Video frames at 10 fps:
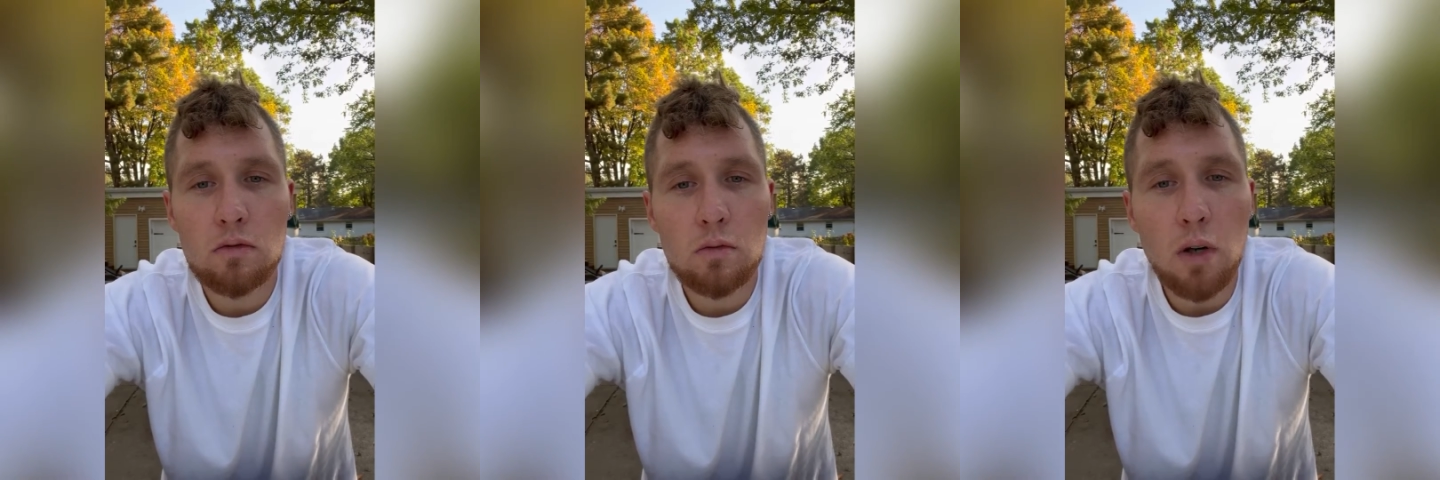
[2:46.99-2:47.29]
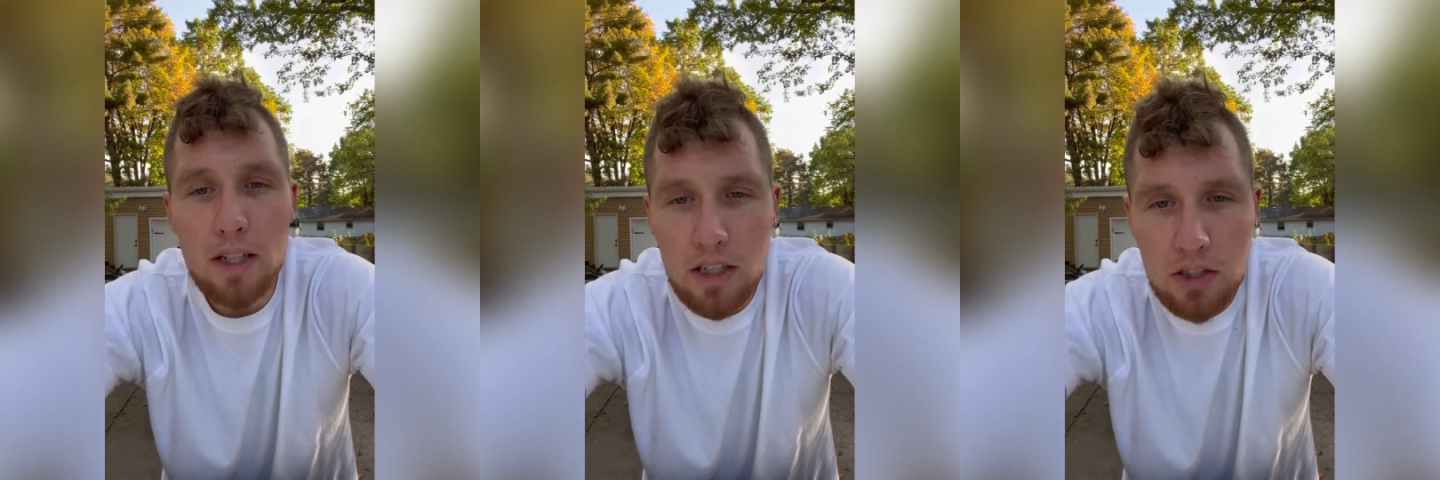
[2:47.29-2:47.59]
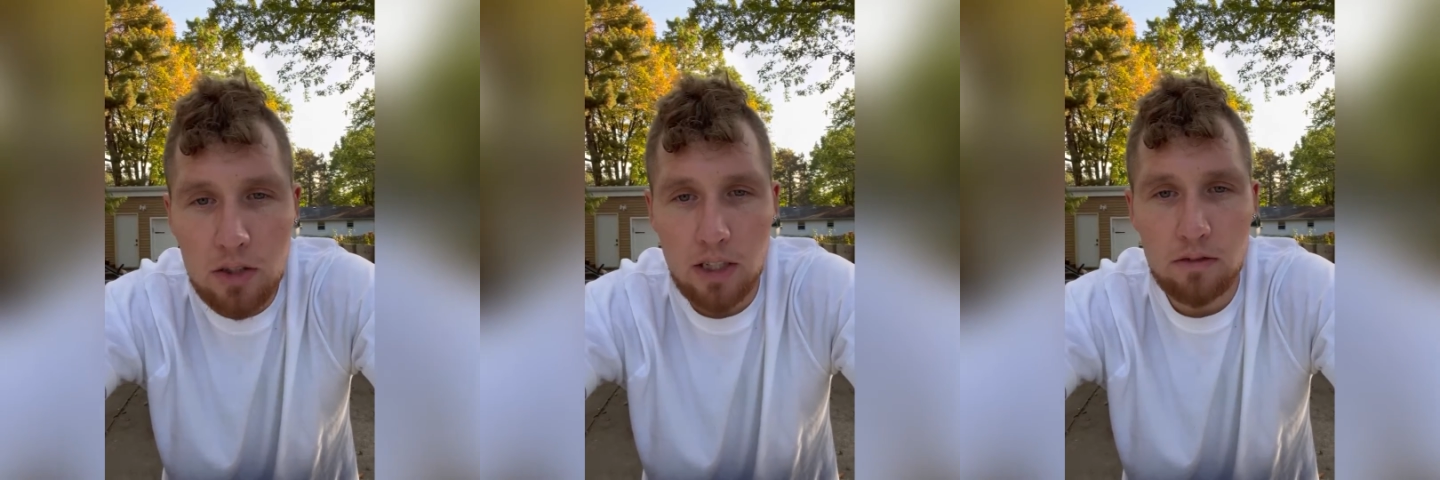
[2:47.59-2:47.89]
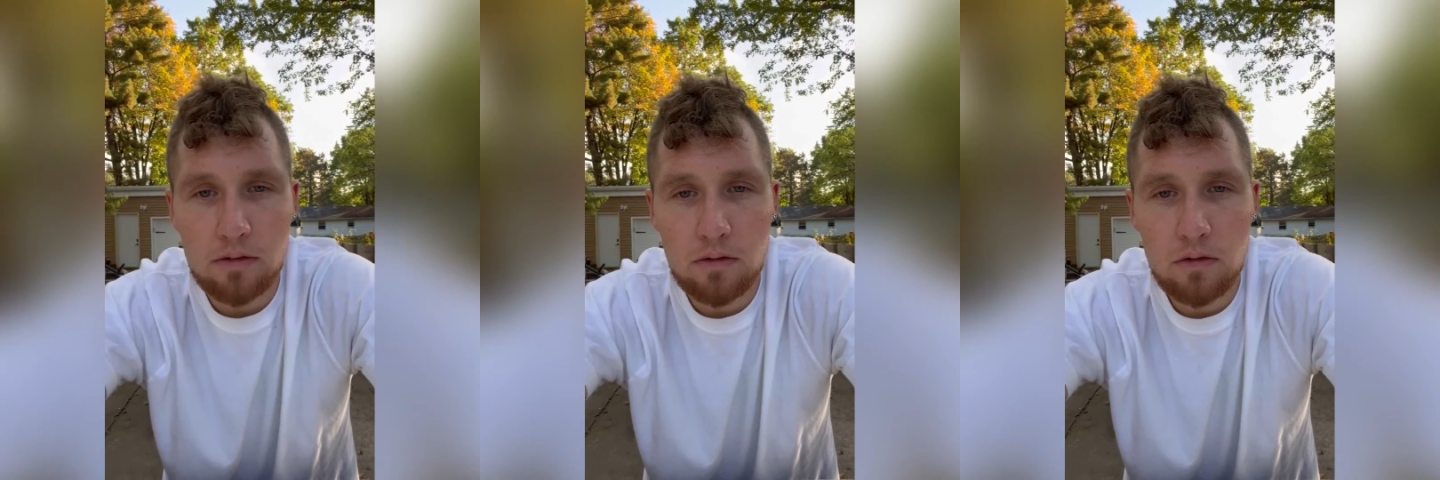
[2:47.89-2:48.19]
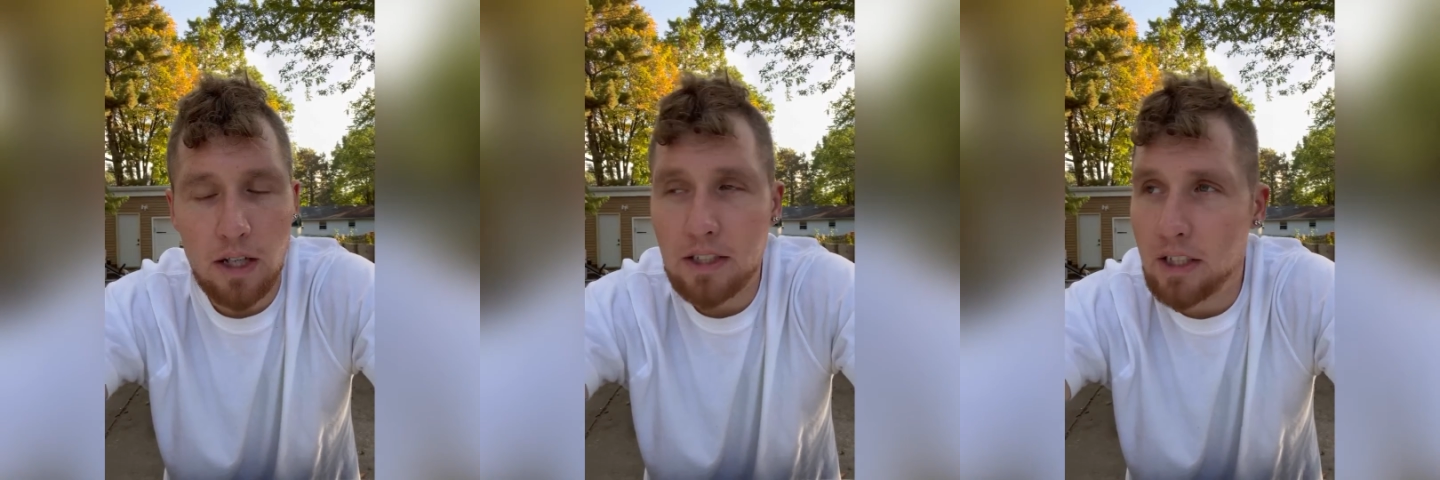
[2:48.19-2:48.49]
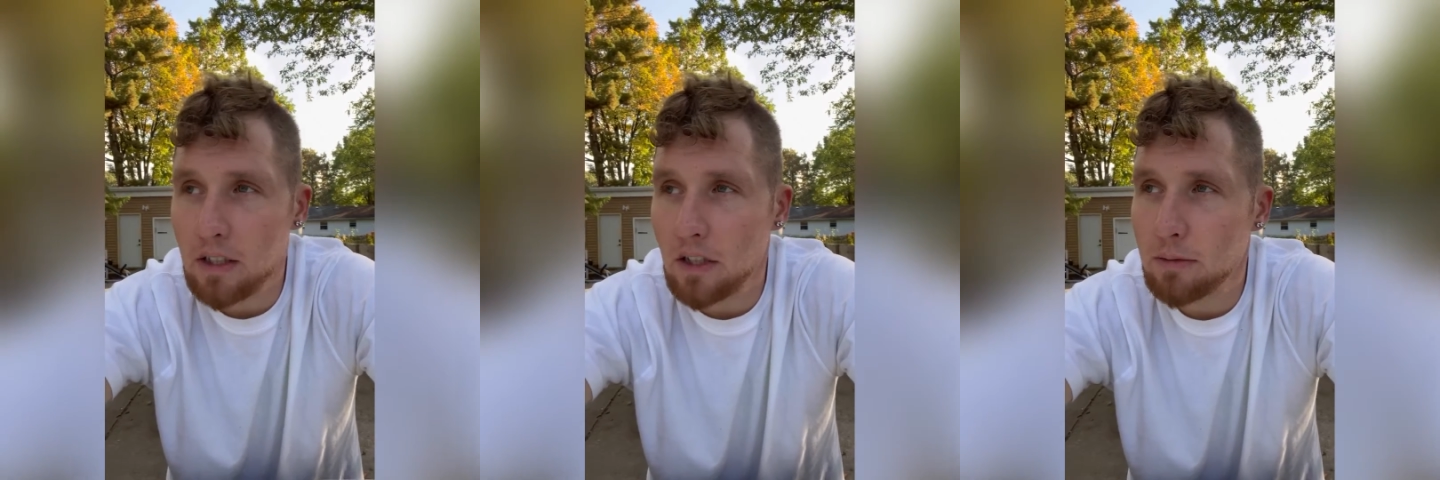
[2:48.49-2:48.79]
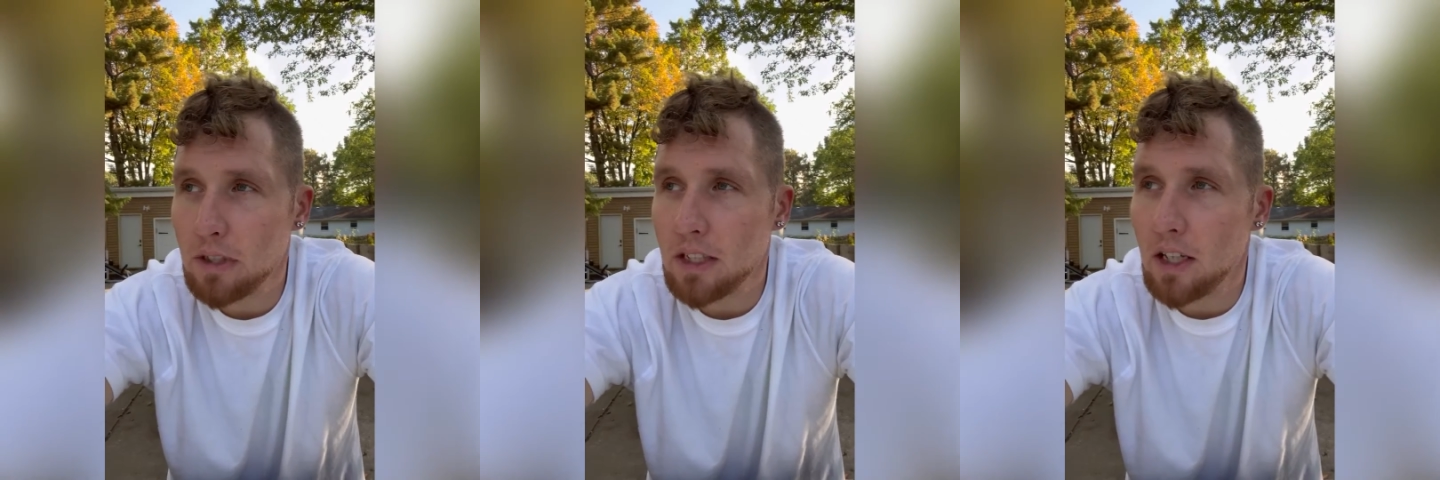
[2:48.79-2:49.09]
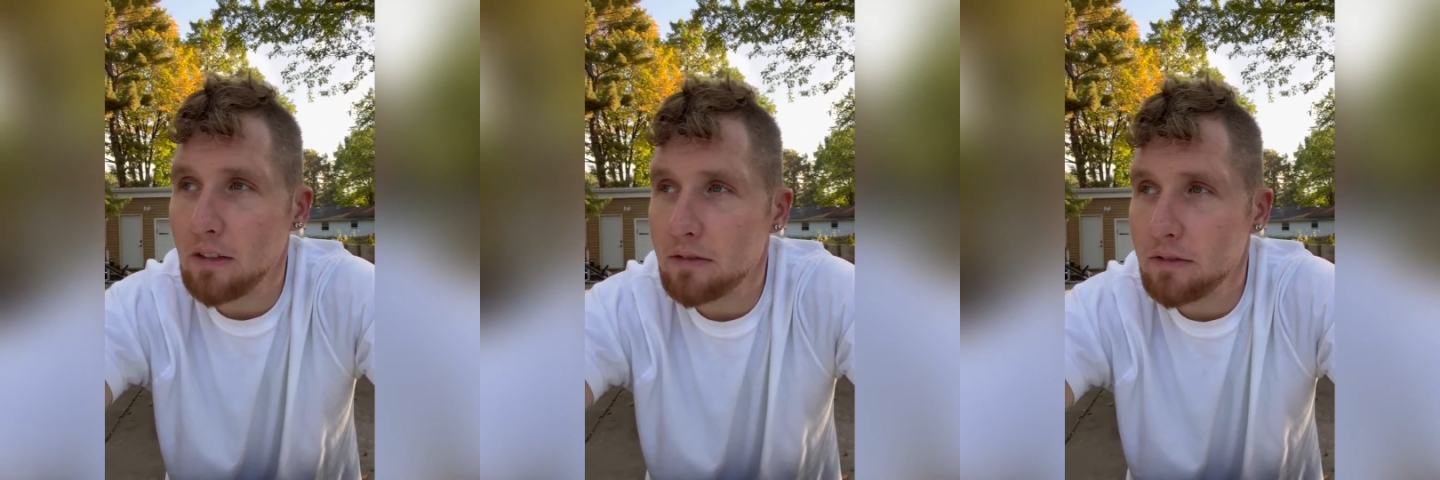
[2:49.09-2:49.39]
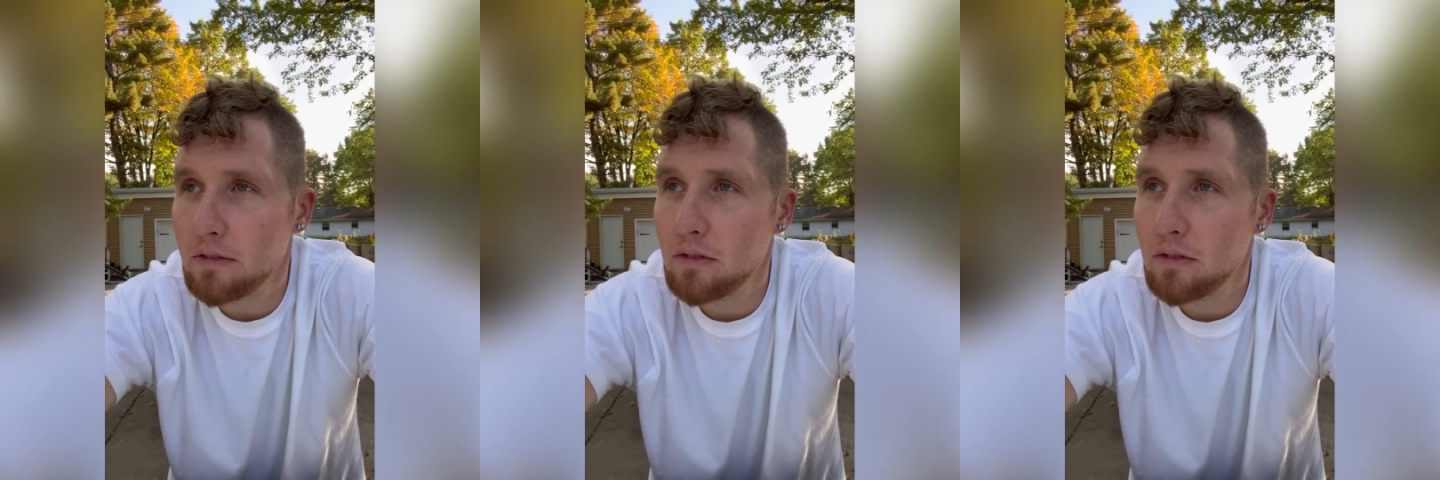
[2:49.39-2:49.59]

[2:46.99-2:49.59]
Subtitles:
What could you give? I think ultimately life,